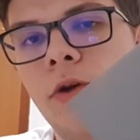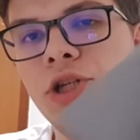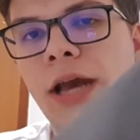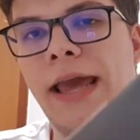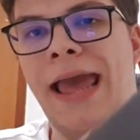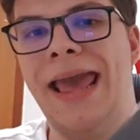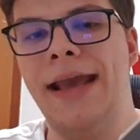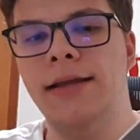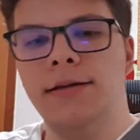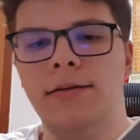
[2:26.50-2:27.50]
which I
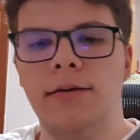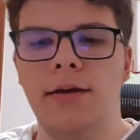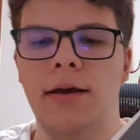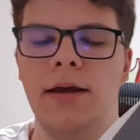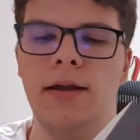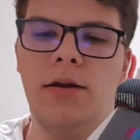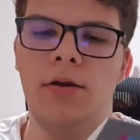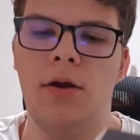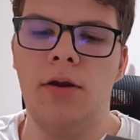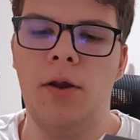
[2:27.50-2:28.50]
hate.
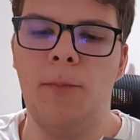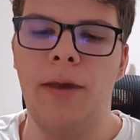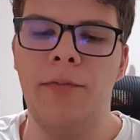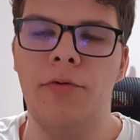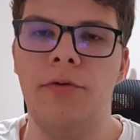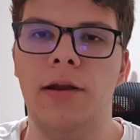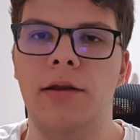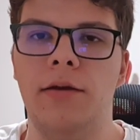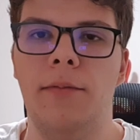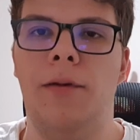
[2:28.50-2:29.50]
Not paper,
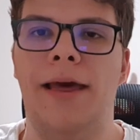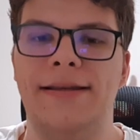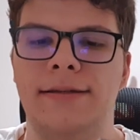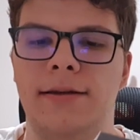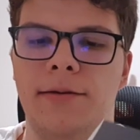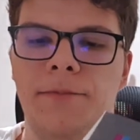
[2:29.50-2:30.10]
really, plastic.